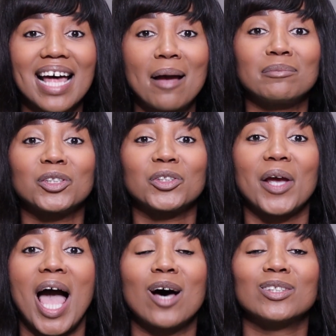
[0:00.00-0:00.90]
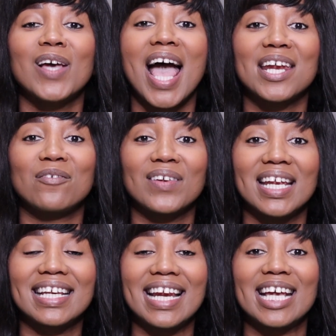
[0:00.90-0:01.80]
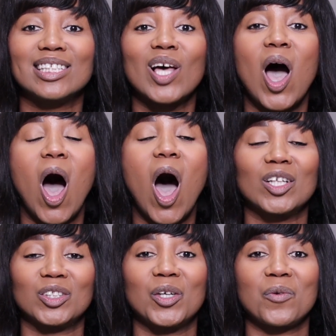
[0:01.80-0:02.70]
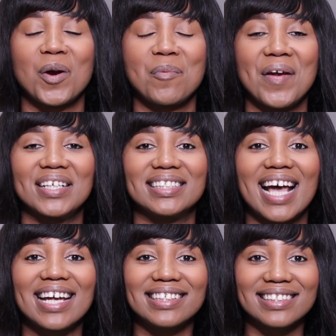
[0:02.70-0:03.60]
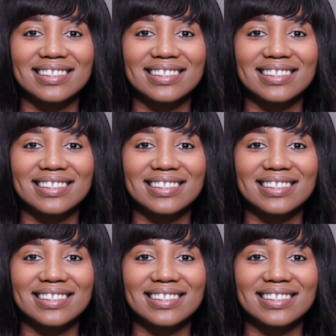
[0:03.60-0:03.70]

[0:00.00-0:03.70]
time to show you how to add affiliate links onto your WordPress site.